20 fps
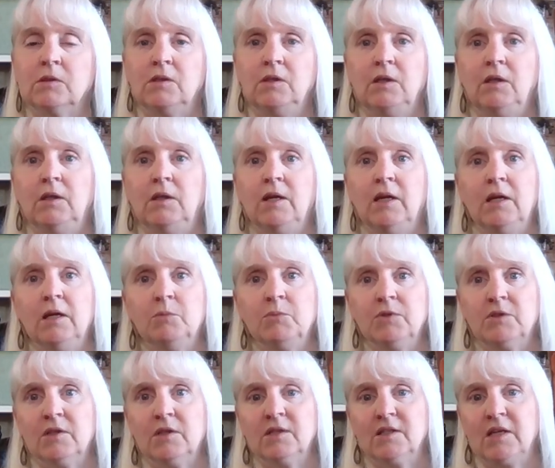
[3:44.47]
The name
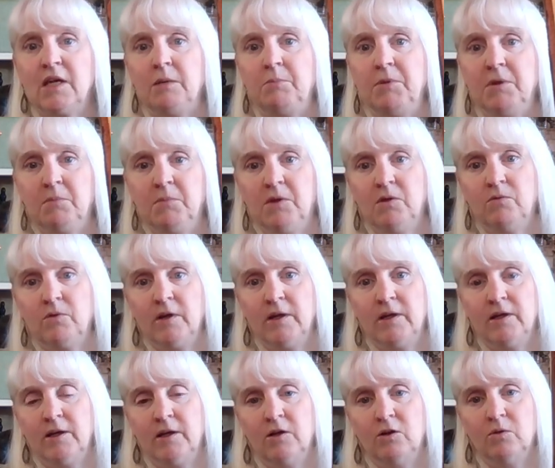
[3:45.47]
is escaping me
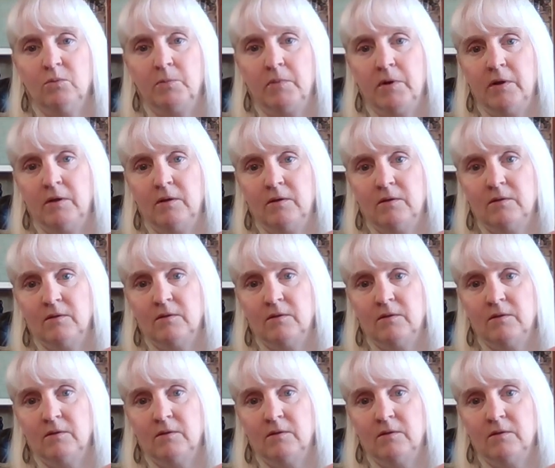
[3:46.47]
right now, but